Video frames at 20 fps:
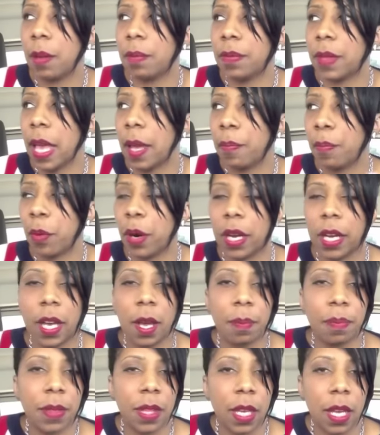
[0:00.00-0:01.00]
They bring
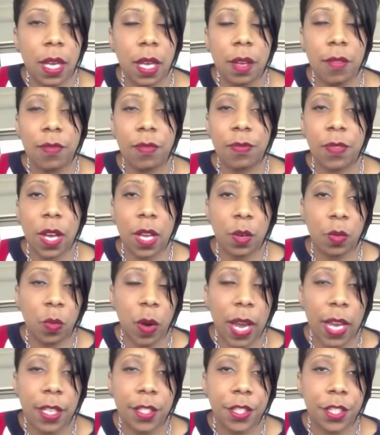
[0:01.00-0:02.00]
up the
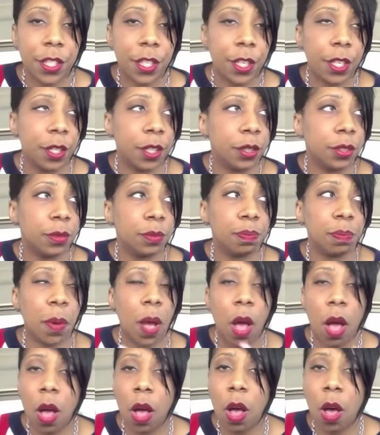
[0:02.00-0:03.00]
fundraiser
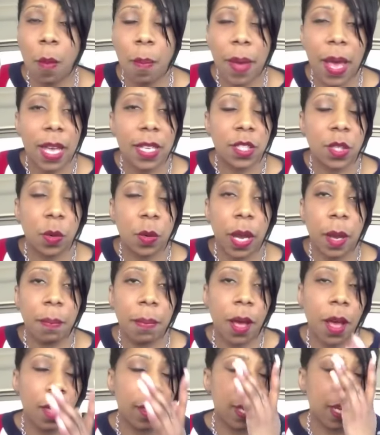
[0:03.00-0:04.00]
ball, masquerade
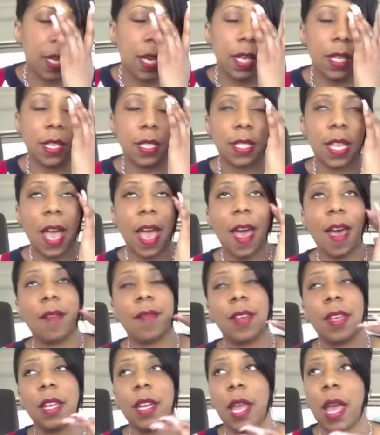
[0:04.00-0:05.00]
ball that Kenya's
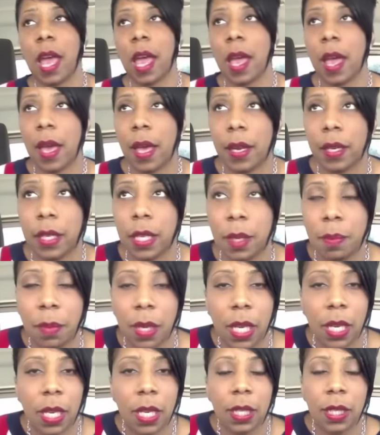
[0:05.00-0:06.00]
having, and
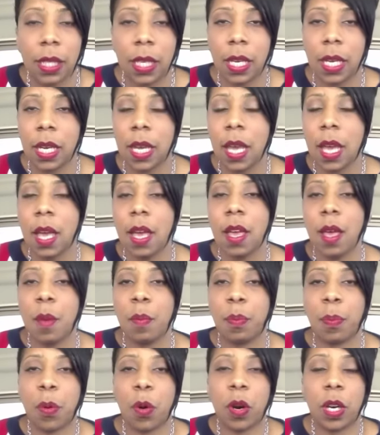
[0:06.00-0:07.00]
immediately
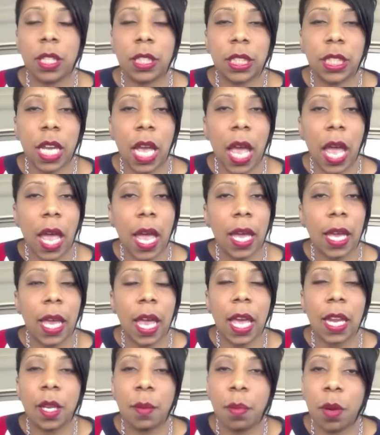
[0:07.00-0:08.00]
Portia and
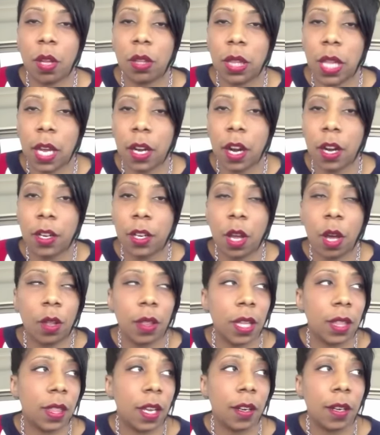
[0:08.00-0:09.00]
Candy both let her know
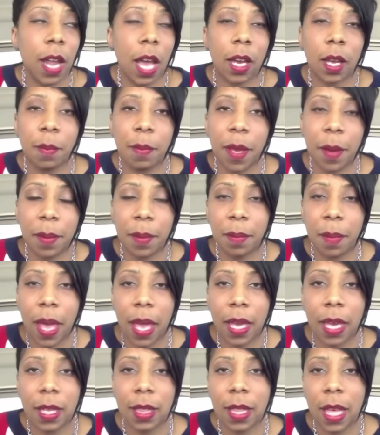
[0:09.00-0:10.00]
that they're not going to be able to
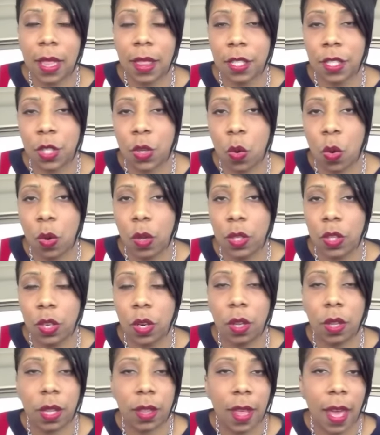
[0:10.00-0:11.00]
make it, that there's going, you
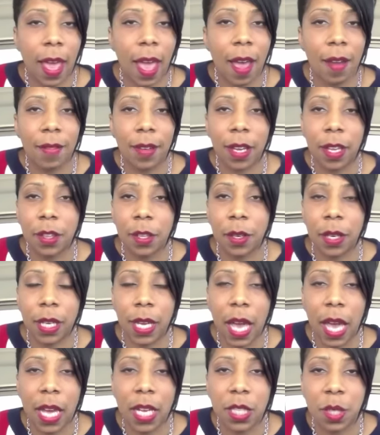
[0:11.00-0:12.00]
know, that they have other
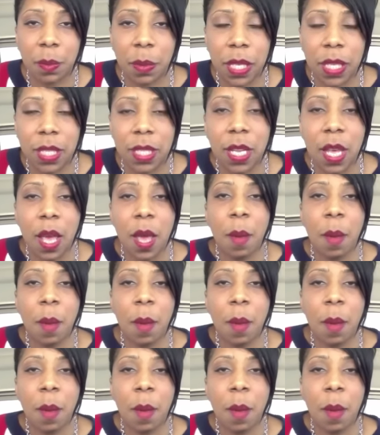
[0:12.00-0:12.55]
engagements.